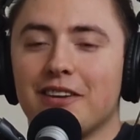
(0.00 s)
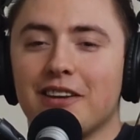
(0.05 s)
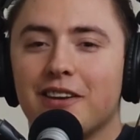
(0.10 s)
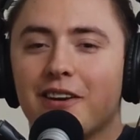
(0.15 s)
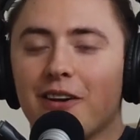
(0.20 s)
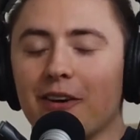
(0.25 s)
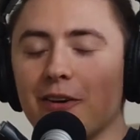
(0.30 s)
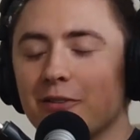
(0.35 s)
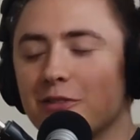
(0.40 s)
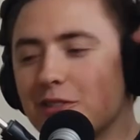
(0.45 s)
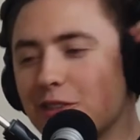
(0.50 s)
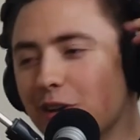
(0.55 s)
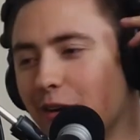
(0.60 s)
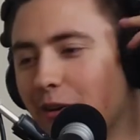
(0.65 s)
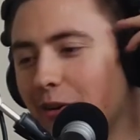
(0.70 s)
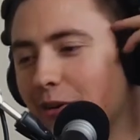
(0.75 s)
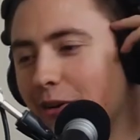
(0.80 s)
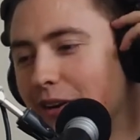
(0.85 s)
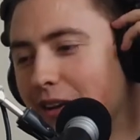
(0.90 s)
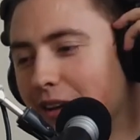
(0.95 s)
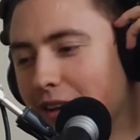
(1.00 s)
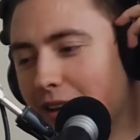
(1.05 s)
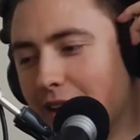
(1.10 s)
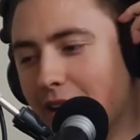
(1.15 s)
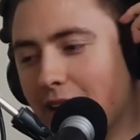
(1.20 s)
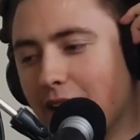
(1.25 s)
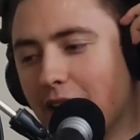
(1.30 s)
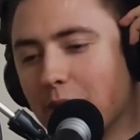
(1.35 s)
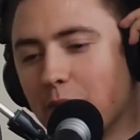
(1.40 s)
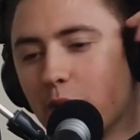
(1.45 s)
life, you know? So
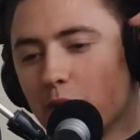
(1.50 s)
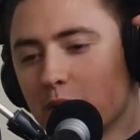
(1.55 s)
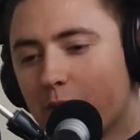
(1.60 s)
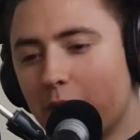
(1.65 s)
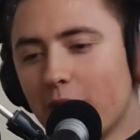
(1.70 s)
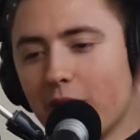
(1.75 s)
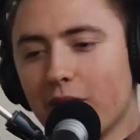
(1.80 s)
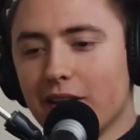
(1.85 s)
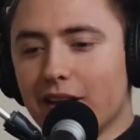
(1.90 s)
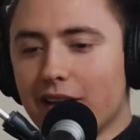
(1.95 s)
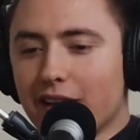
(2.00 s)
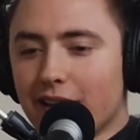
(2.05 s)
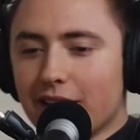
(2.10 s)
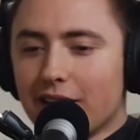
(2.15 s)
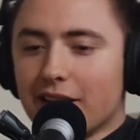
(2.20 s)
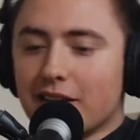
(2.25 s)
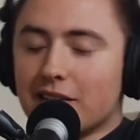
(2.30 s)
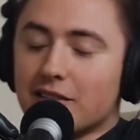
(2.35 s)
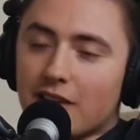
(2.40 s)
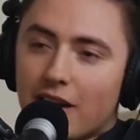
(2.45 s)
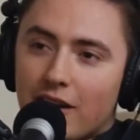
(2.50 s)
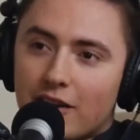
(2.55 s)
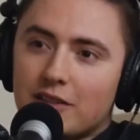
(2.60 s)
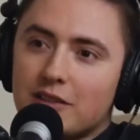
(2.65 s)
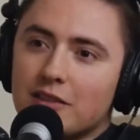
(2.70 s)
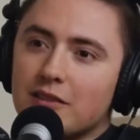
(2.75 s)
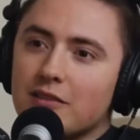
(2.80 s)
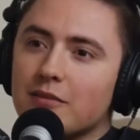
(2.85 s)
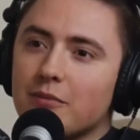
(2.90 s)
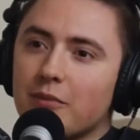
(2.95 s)
postponing it
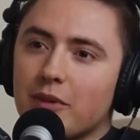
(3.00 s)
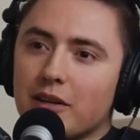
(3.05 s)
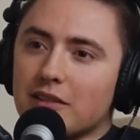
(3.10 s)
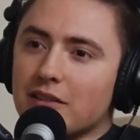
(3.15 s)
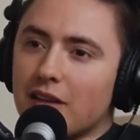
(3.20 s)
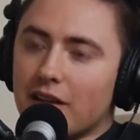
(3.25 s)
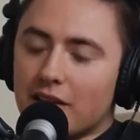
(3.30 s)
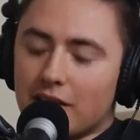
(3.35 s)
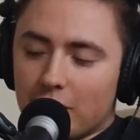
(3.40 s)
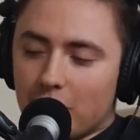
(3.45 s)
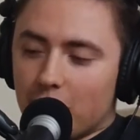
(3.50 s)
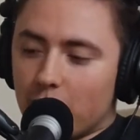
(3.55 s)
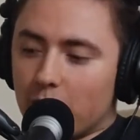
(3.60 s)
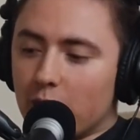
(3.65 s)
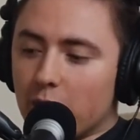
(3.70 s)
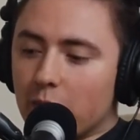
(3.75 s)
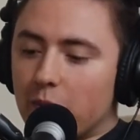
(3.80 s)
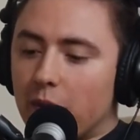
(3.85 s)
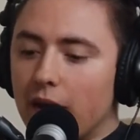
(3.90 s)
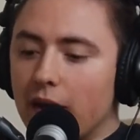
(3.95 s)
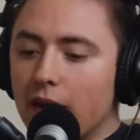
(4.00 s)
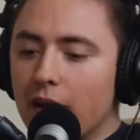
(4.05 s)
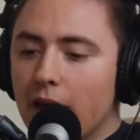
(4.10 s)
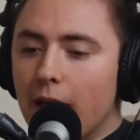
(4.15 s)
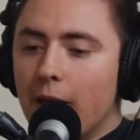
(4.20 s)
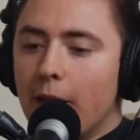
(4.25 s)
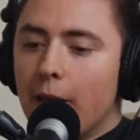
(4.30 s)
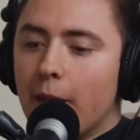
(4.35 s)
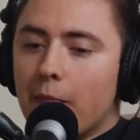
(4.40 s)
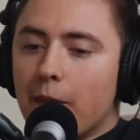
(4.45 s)
sucks, but it's not the end of the world. But,
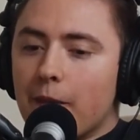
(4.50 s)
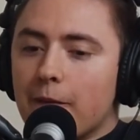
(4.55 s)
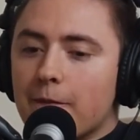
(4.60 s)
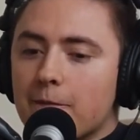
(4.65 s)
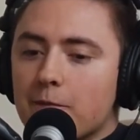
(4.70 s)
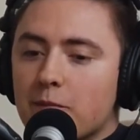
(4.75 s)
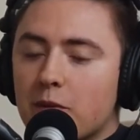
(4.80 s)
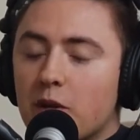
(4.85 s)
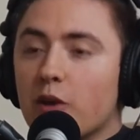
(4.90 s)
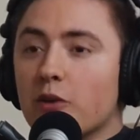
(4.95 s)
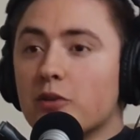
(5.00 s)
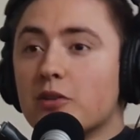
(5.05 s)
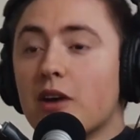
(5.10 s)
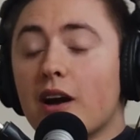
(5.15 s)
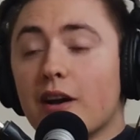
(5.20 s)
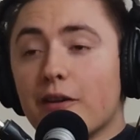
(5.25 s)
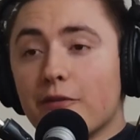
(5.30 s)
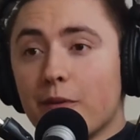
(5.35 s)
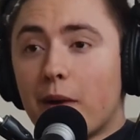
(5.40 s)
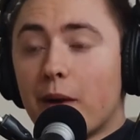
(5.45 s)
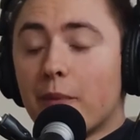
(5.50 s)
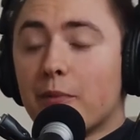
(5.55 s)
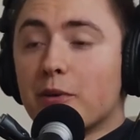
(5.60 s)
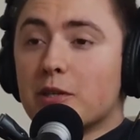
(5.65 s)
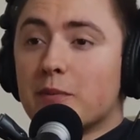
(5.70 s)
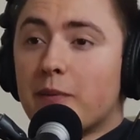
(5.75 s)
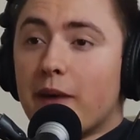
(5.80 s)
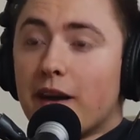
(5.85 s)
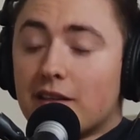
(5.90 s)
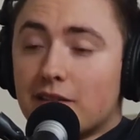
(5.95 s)
you know, talking from our
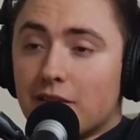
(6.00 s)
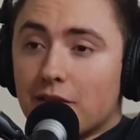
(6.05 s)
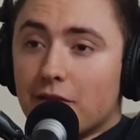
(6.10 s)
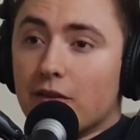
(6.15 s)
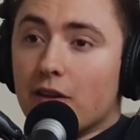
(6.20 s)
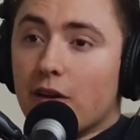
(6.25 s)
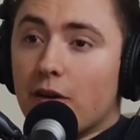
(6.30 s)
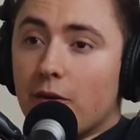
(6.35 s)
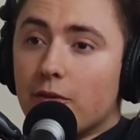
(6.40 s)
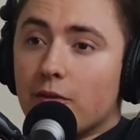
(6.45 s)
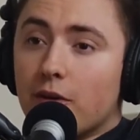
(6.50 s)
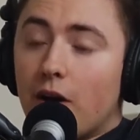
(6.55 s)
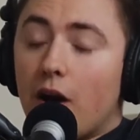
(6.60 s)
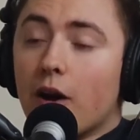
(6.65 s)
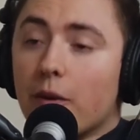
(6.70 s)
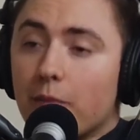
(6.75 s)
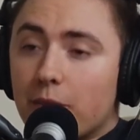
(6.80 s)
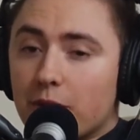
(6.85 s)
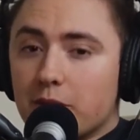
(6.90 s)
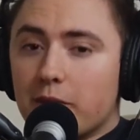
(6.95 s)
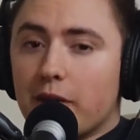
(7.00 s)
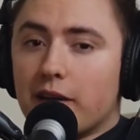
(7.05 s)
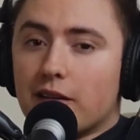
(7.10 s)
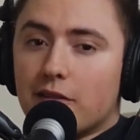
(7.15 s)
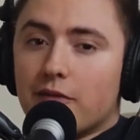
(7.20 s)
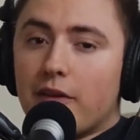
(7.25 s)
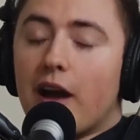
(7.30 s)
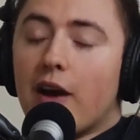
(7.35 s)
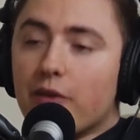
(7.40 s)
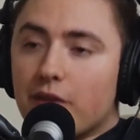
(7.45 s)
perspective, though, our
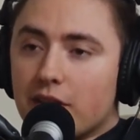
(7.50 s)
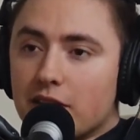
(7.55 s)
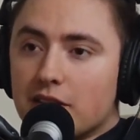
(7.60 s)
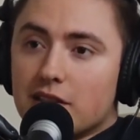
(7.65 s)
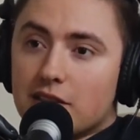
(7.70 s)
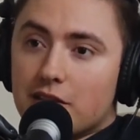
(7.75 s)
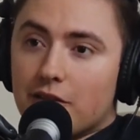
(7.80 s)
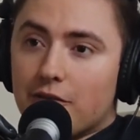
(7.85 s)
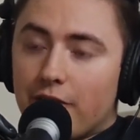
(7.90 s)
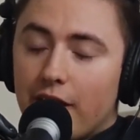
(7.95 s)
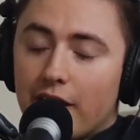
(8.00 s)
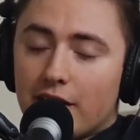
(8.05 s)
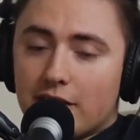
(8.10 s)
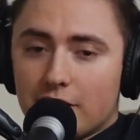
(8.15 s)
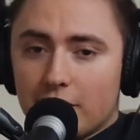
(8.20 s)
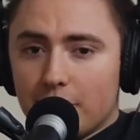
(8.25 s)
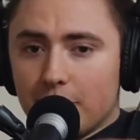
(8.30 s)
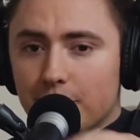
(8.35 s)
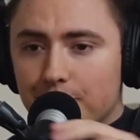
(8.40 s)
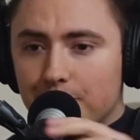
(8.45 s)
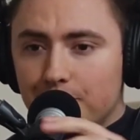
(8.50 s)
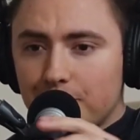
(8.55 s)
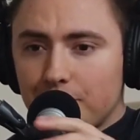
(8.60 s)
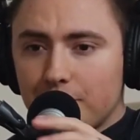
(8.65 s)
perspective, how this is affected,